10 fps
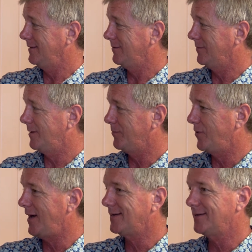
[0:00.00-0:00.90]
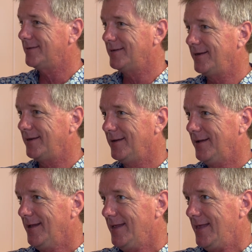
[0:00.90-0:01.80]
You know, what I'm practicing
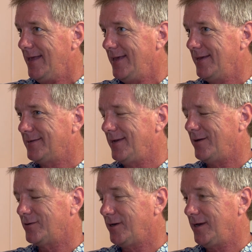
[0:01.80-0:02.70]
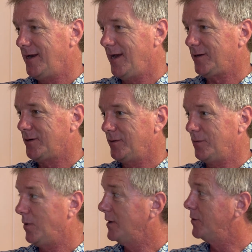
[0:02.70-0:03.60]
is how to connect to the
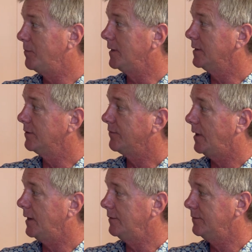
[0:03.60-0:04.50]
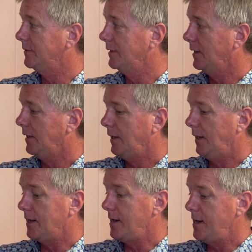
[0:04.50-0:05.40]
wonderment of life.
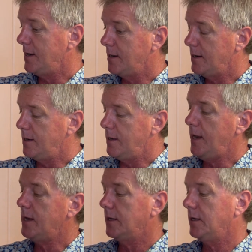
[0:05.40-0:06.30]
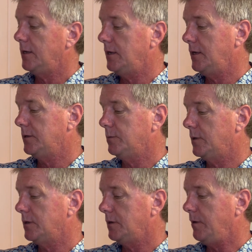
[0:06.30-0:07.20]
And that is
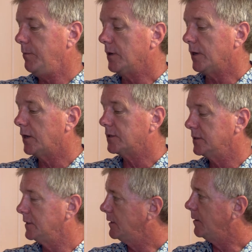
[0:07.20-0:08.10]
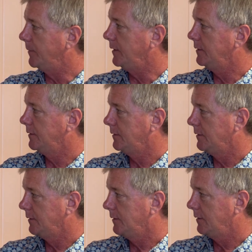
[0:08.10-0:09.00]
what Milton Erickson taught me.
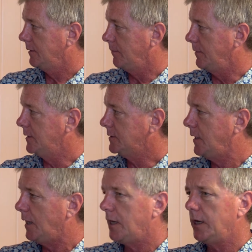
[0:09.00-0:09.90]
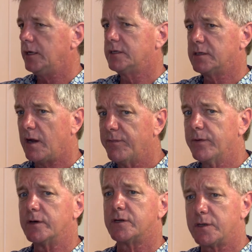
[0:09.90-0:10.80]
I mean, this guy
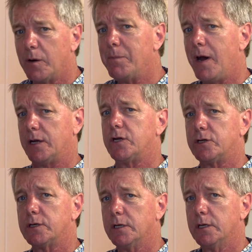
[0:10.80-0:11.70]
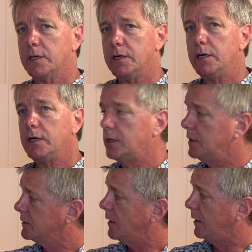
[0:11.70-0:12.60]
suffered so much in
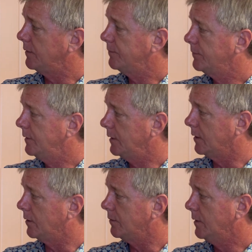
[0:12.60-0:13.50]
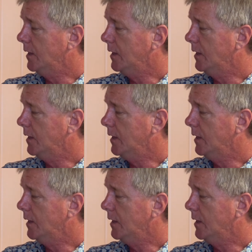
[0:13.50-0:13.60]
his life, you know.